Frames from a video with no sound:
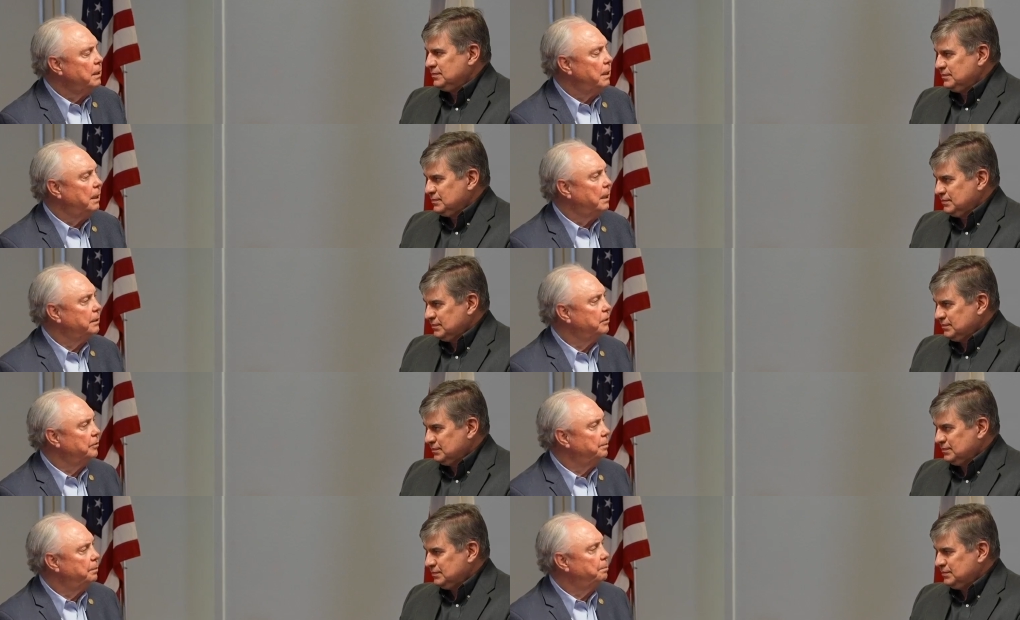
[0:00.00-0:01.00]
Speaker 1: uh,
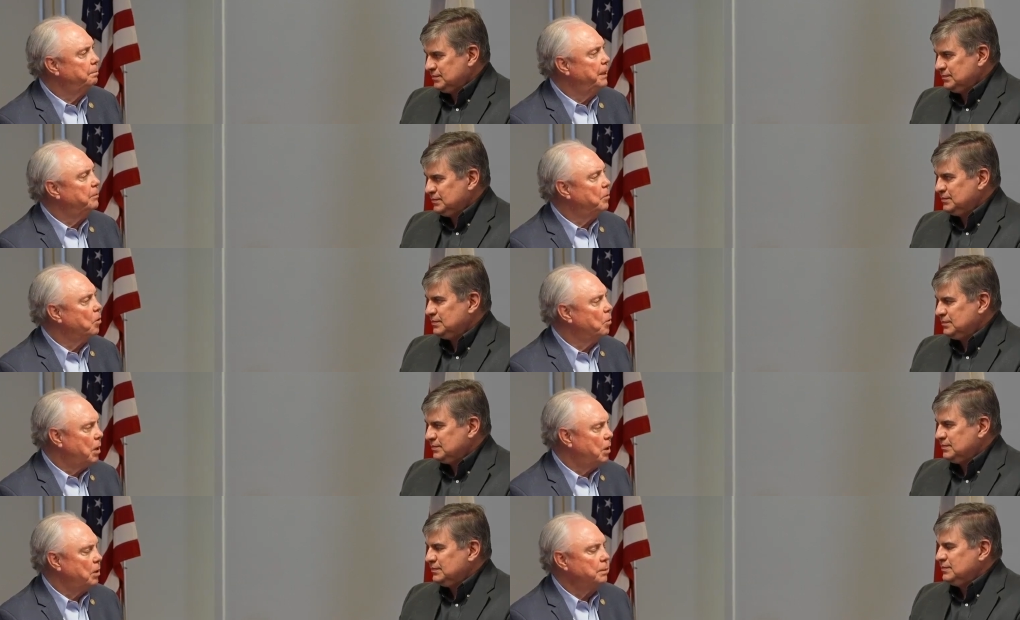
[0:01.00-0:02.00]
to build more
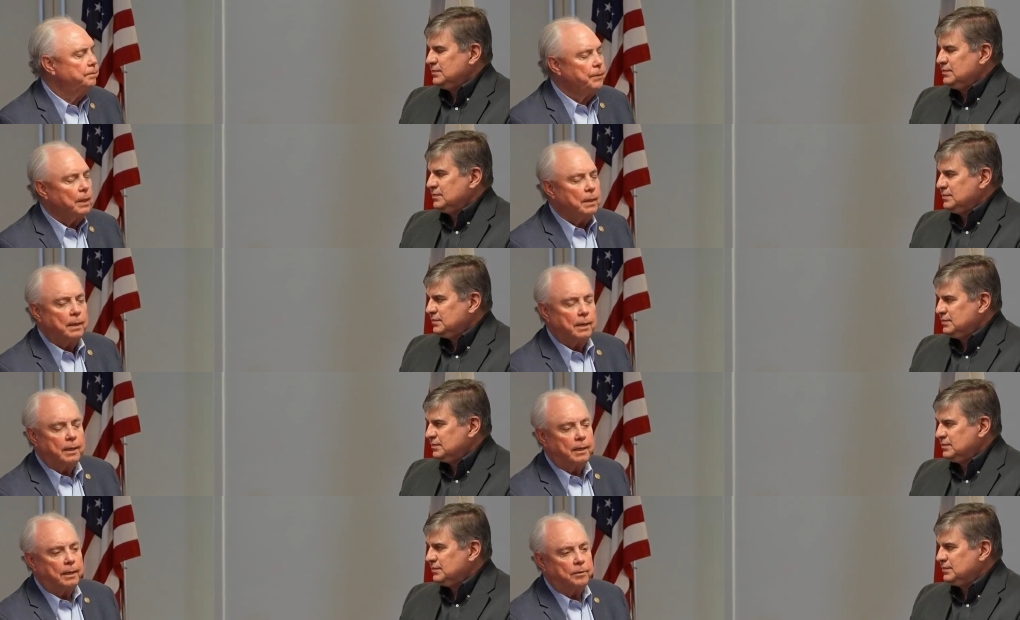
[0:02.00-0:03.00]
wall.
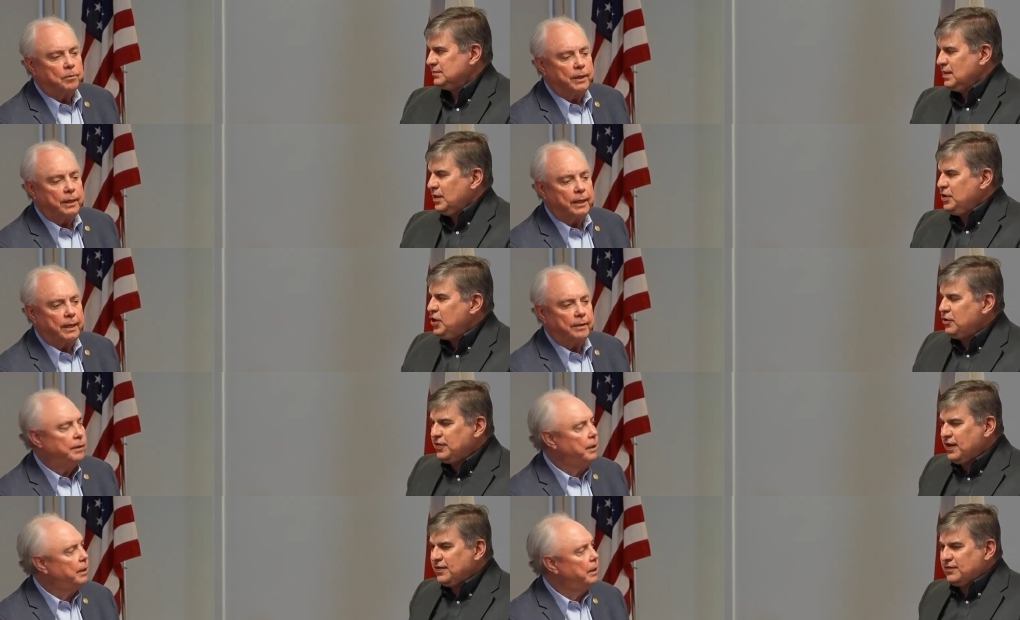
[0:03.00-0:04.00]
Uh, we do
Speaker 2: you
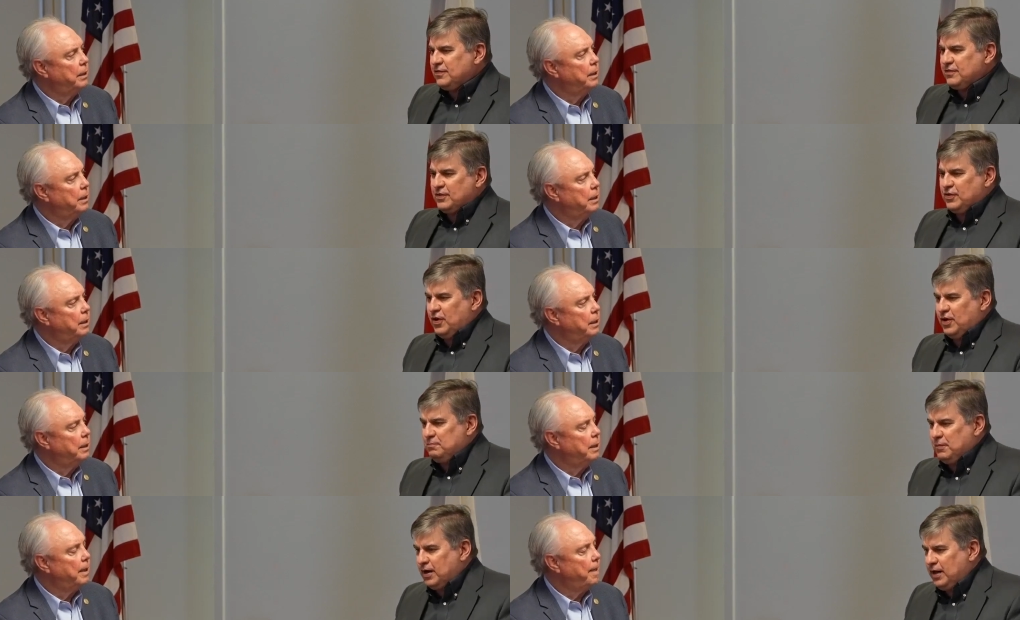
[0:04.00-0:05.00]
think this is good
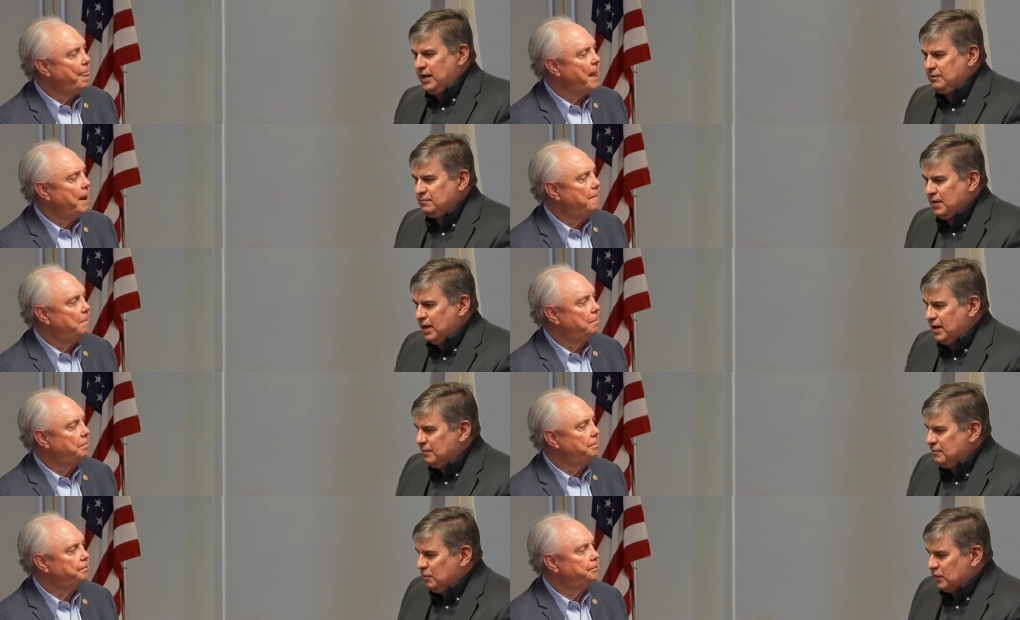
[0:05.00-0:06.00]
money uh,
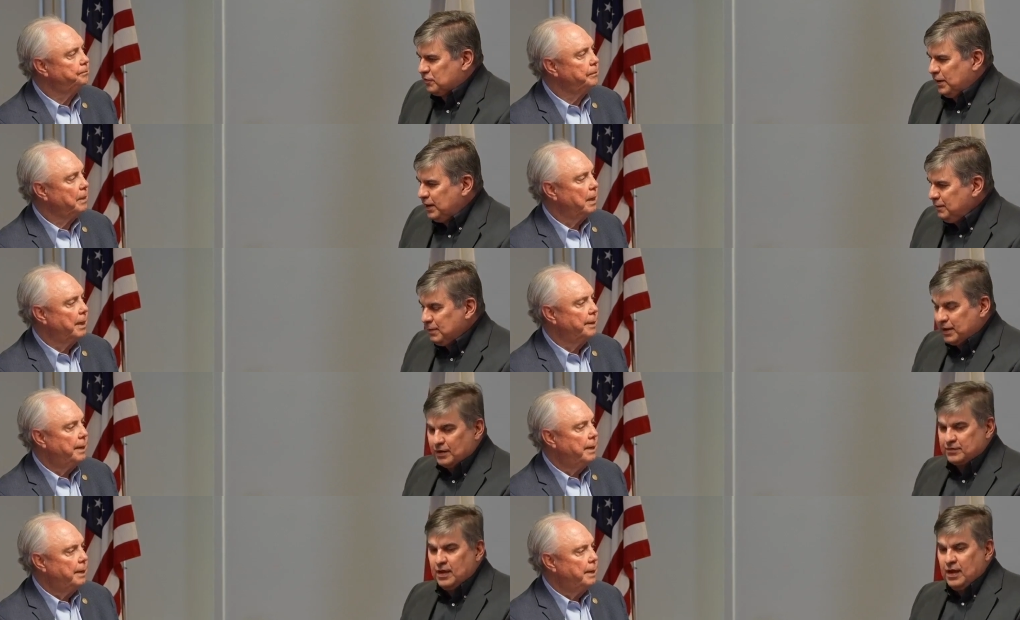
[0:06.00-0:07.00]
we're spending?
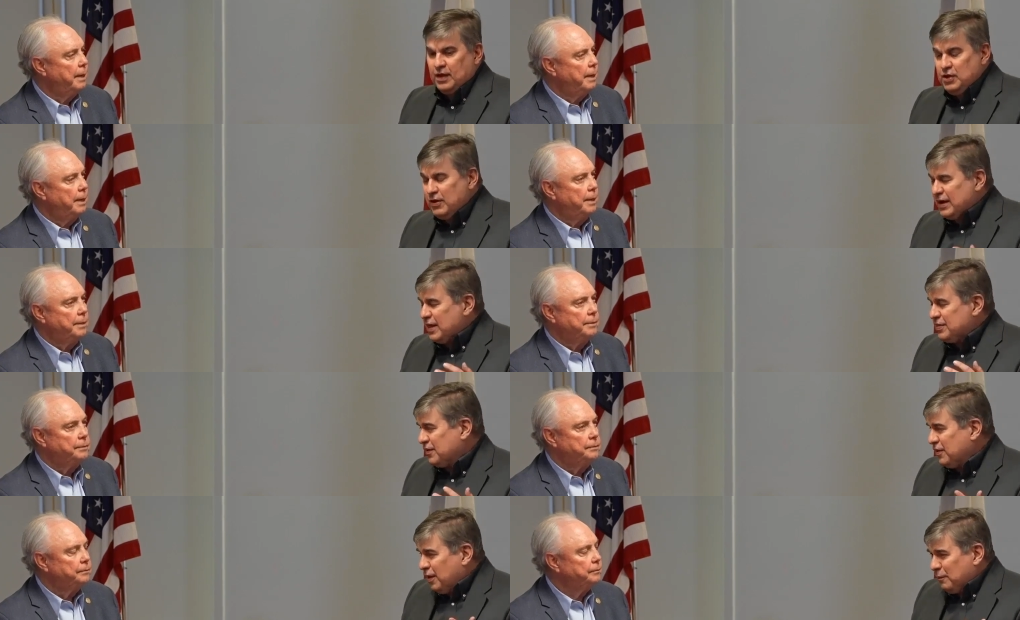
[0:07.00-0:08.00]
Because you had a
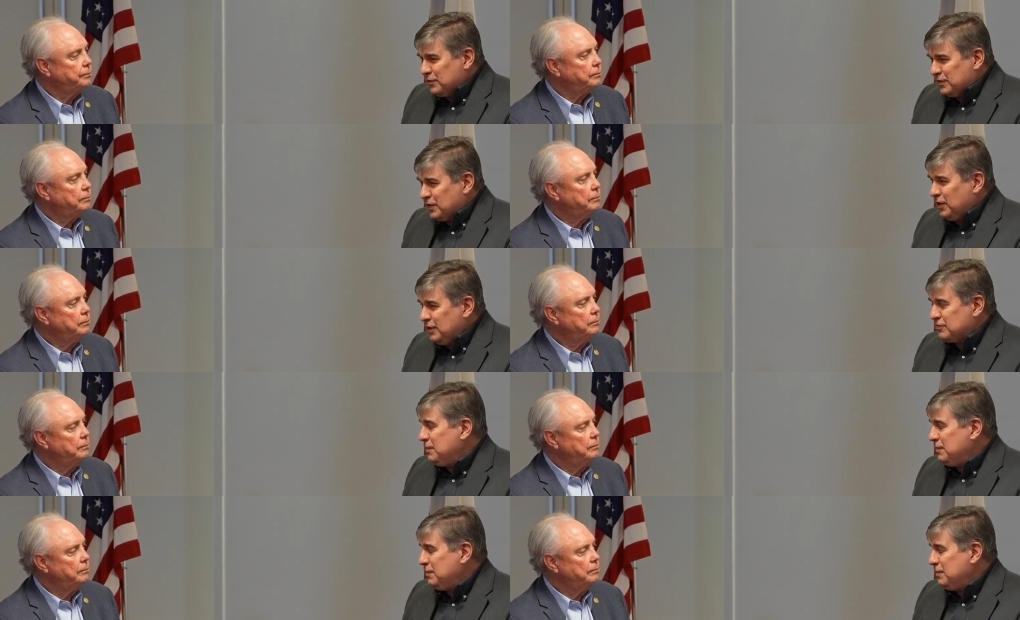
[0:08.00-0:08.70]
30, almost a 33